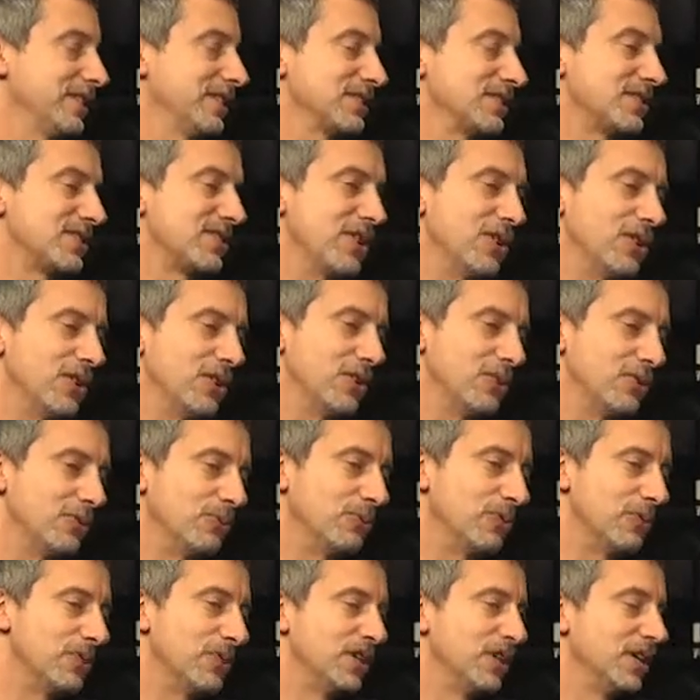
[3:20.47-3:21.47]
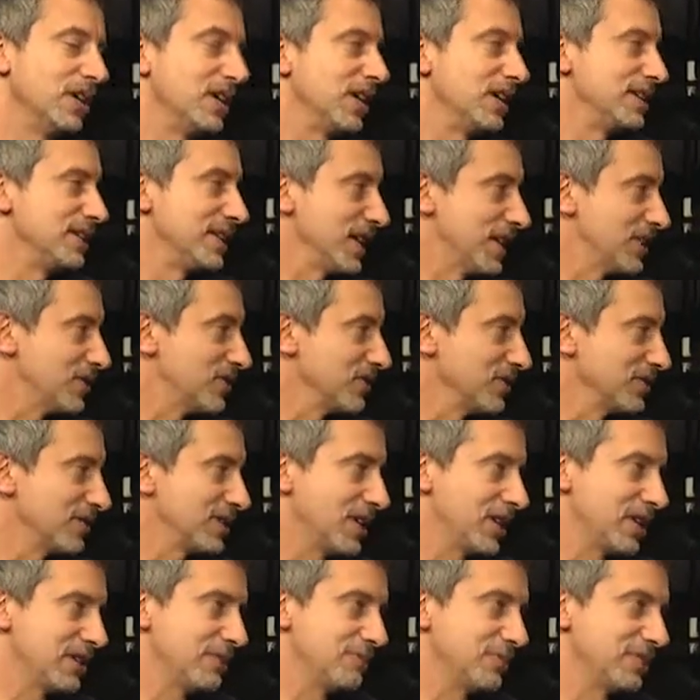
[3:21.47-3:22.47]
So a national
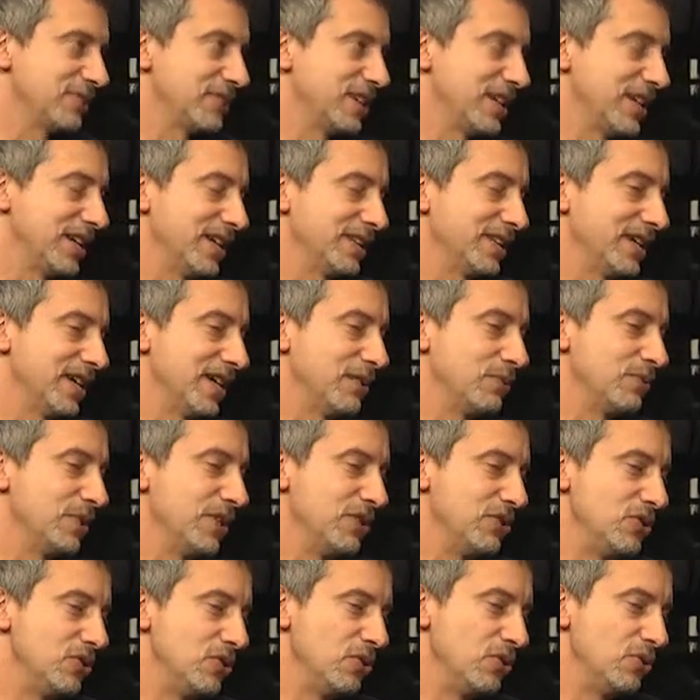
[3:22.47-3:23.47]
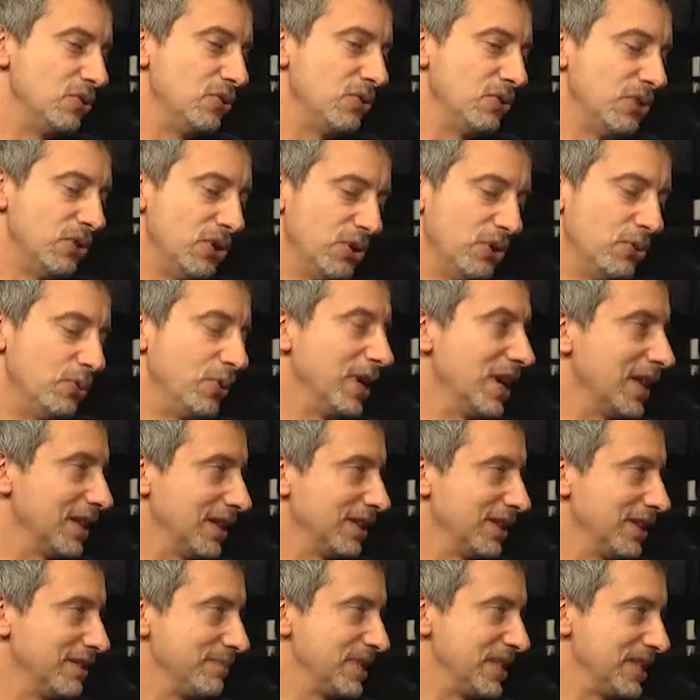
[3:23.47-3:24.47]
tenant will take that. We knew we had a
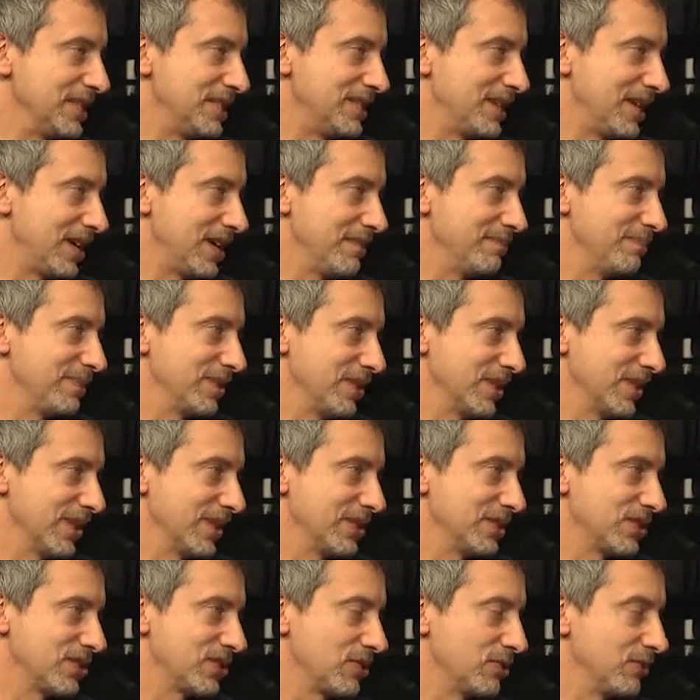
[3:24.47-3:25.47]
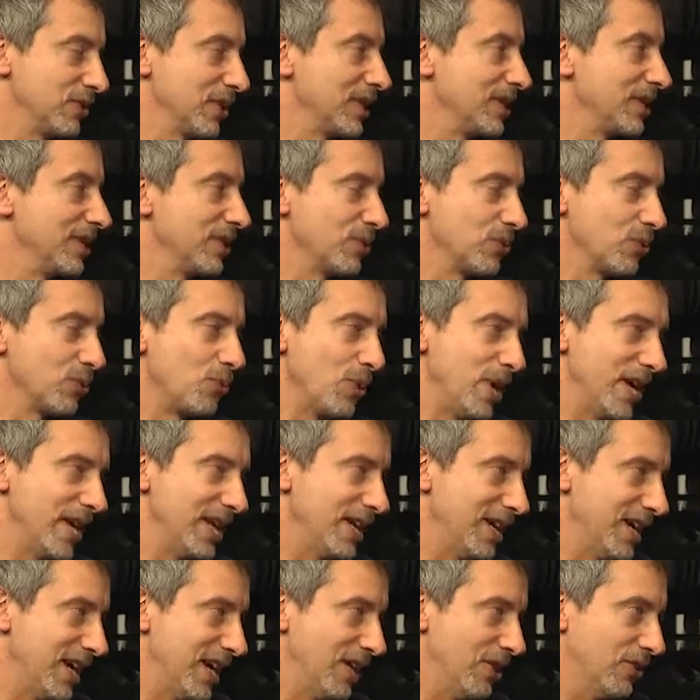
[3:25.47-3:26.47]
limited time period, so we could either wait
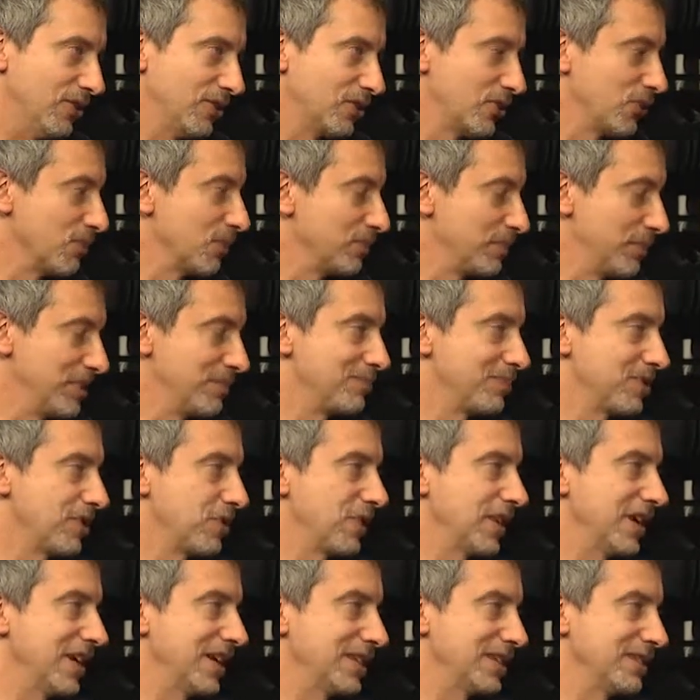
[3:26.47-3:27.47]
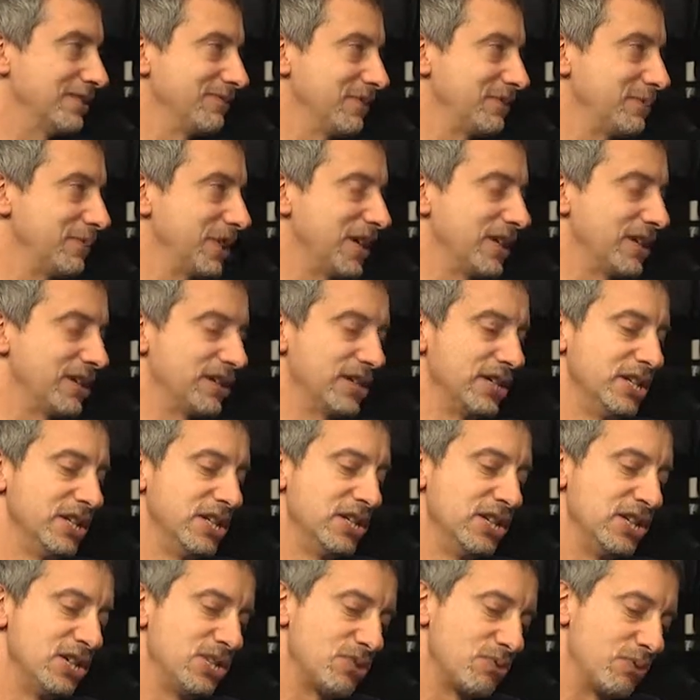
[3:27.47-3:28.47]
it out or be proactive about it.
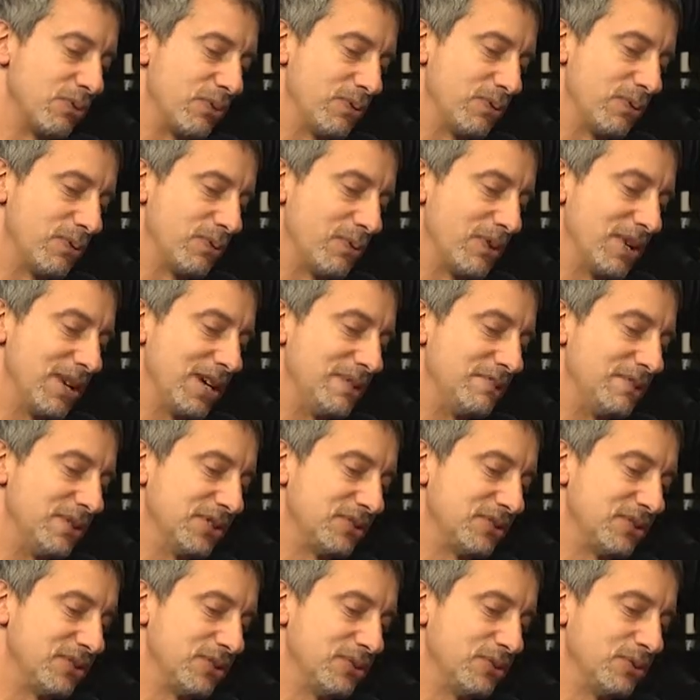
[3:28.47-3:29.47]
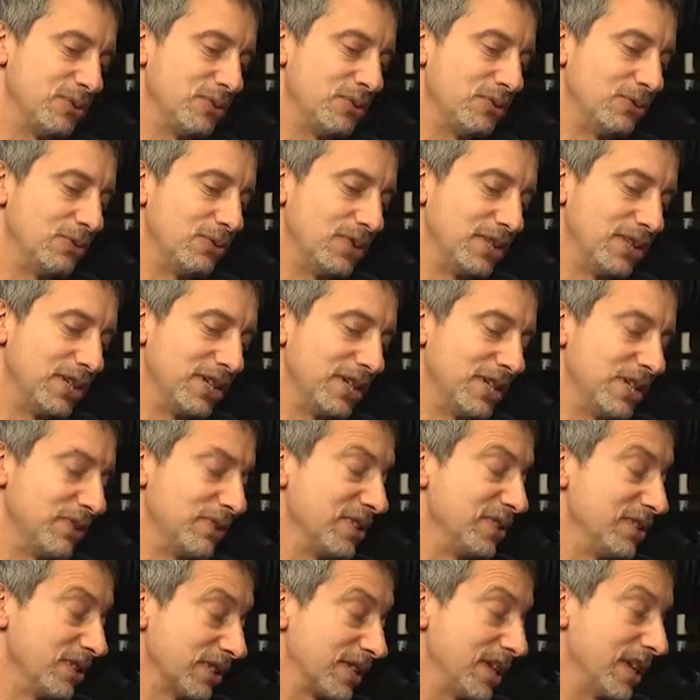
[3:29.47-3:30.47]
So what we were able to,
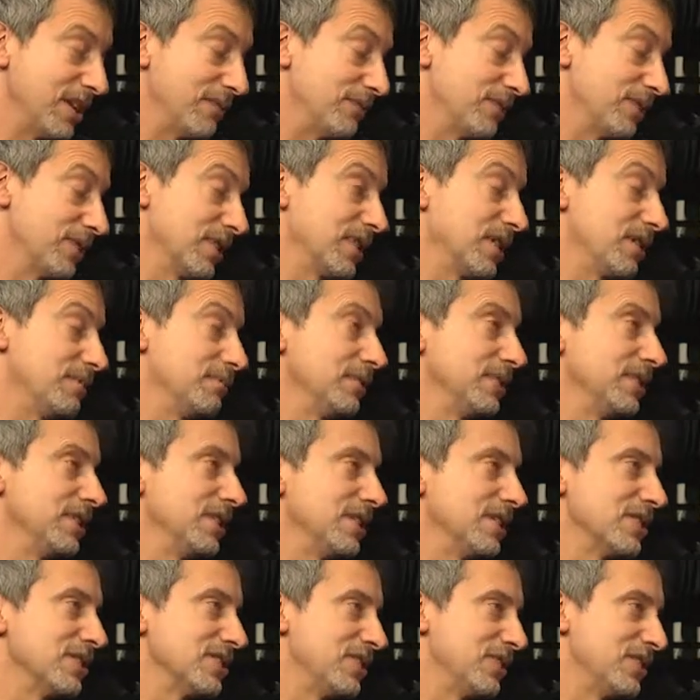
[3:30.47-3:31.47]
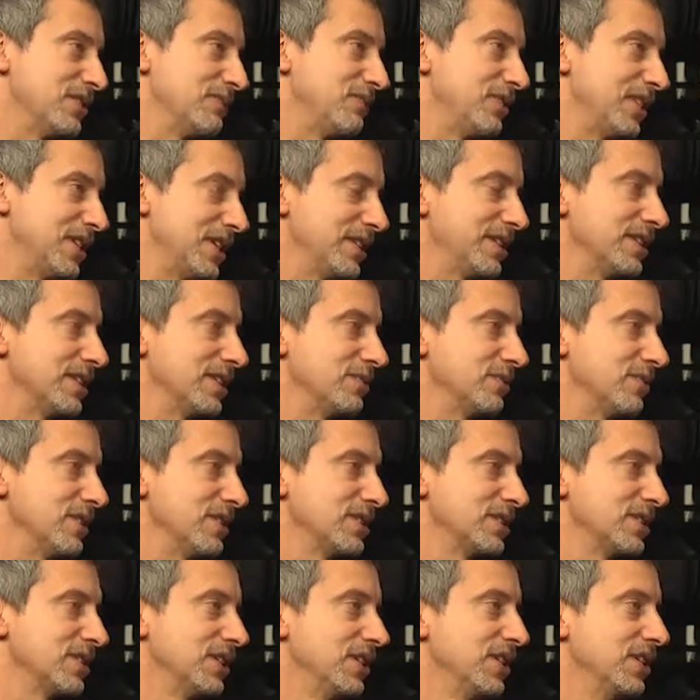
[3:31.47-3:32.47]
we looked at it for a couple of years, and the funny thing
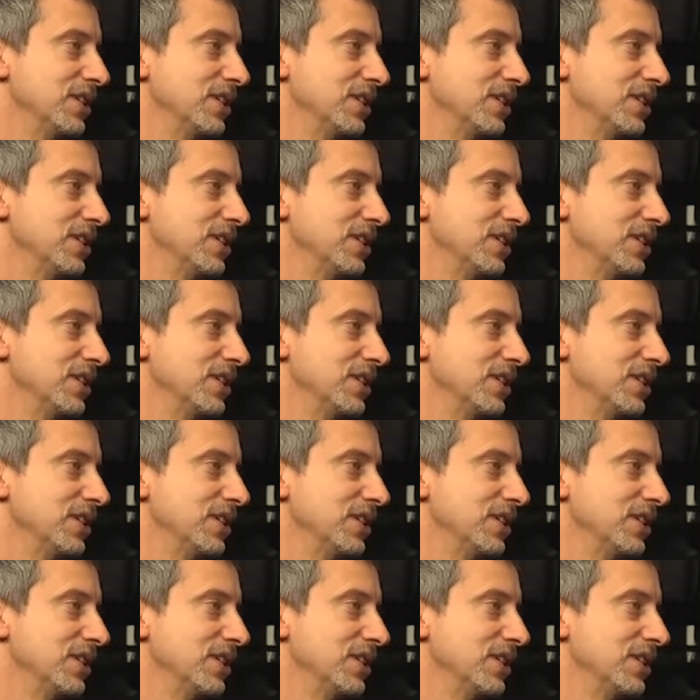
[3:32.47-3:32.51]
was,